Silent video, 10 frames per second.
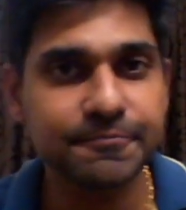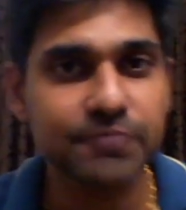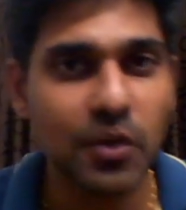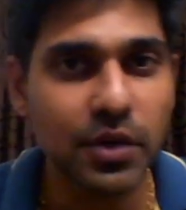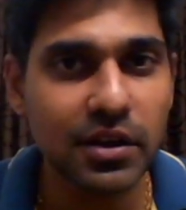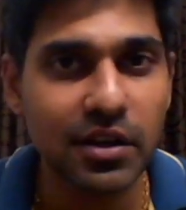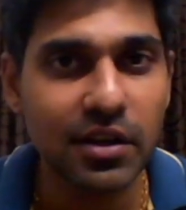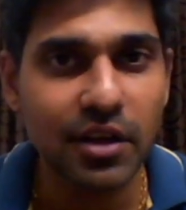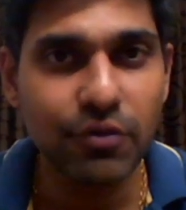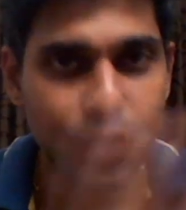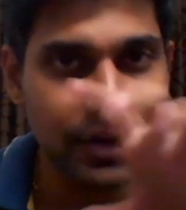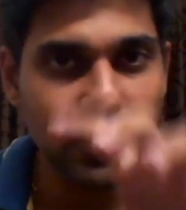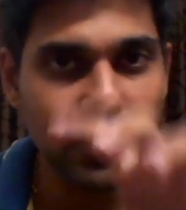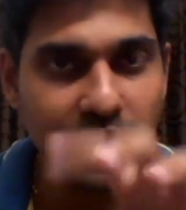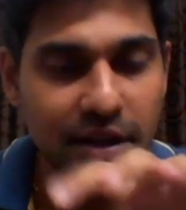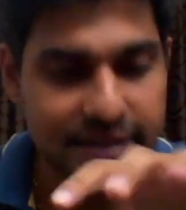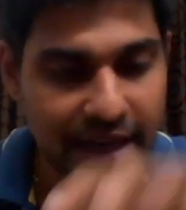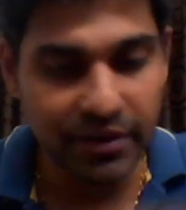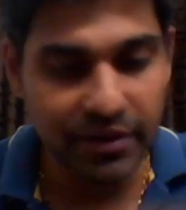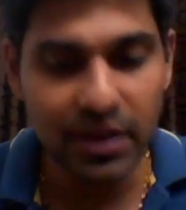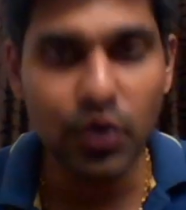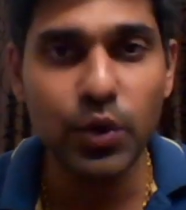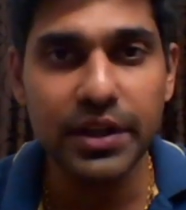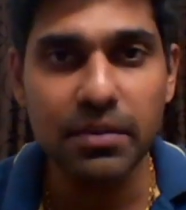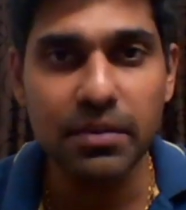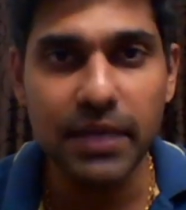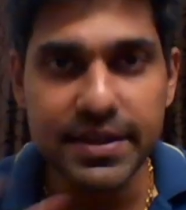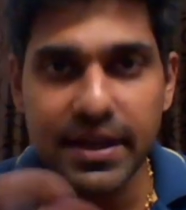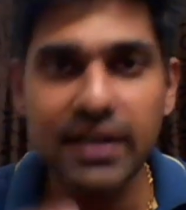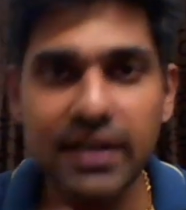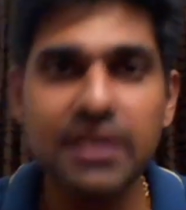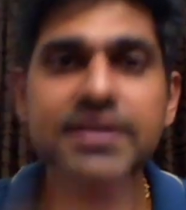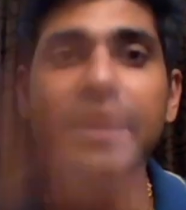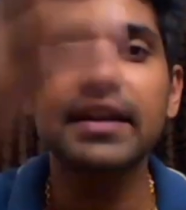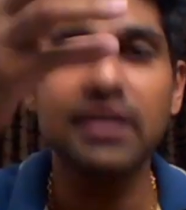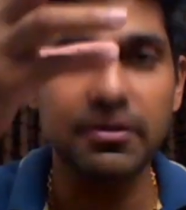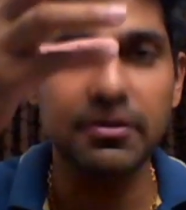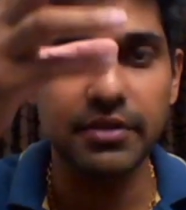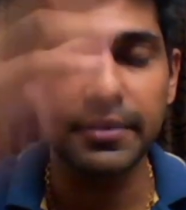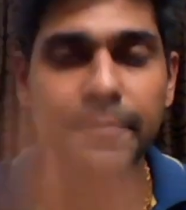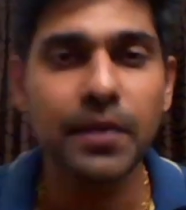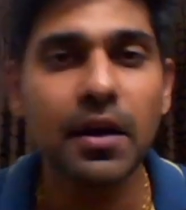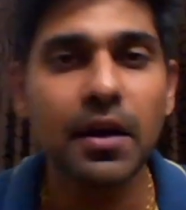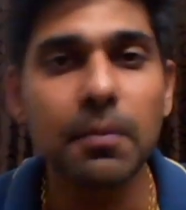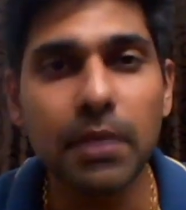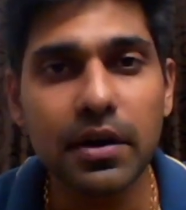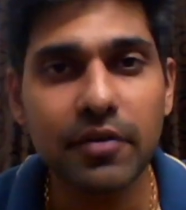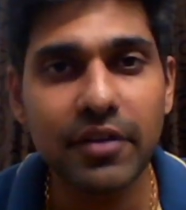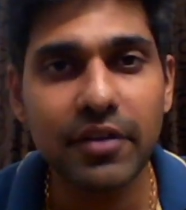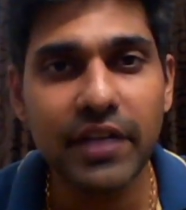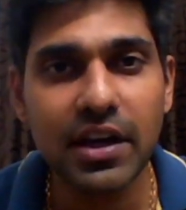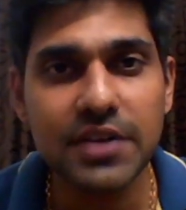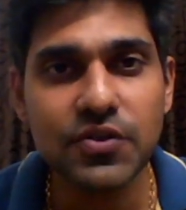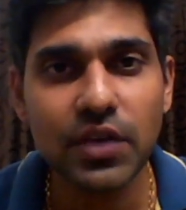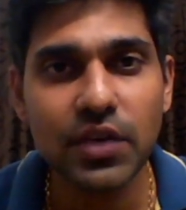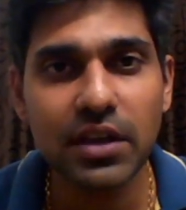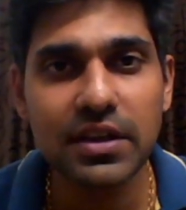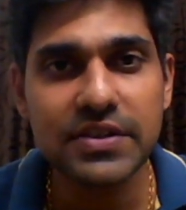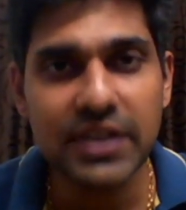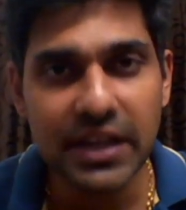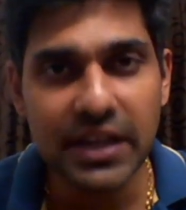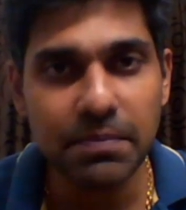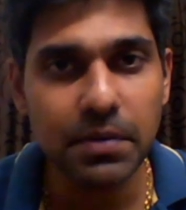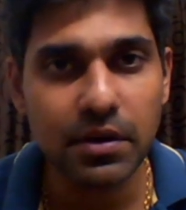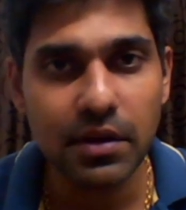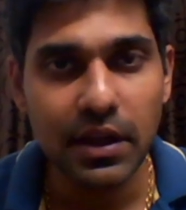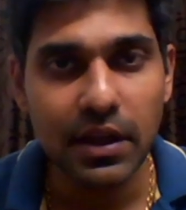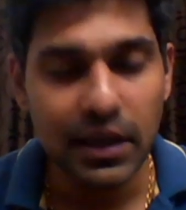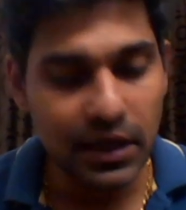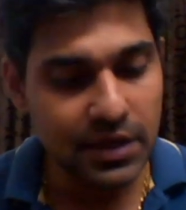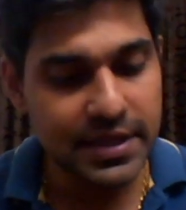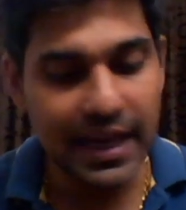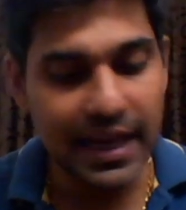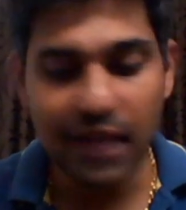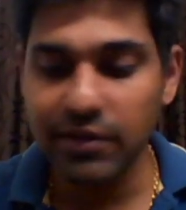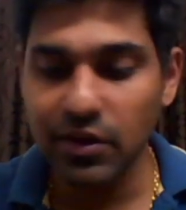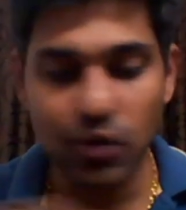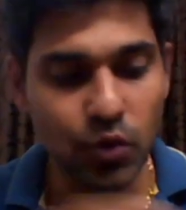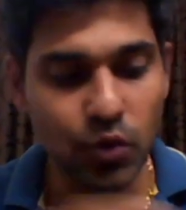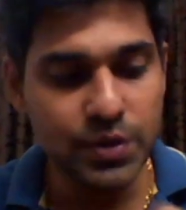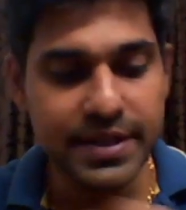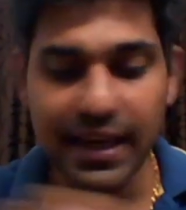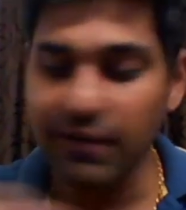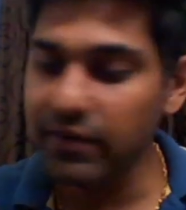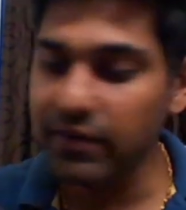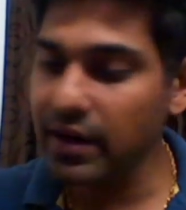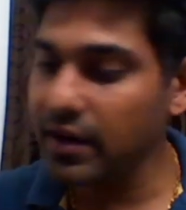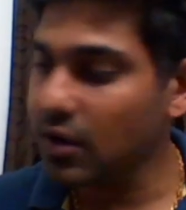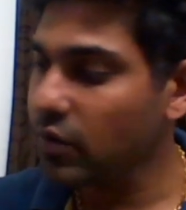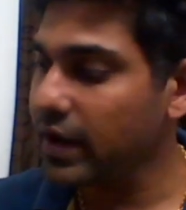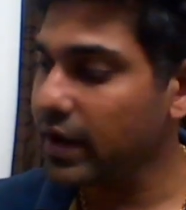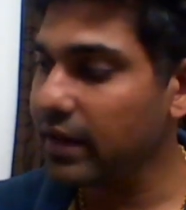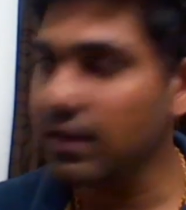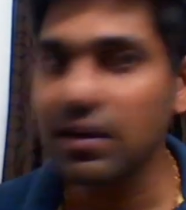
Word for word: Okay, for a tree it is having a root at the base and it is cantilevered, but when we are considering this creeper, it is having roots every now and then.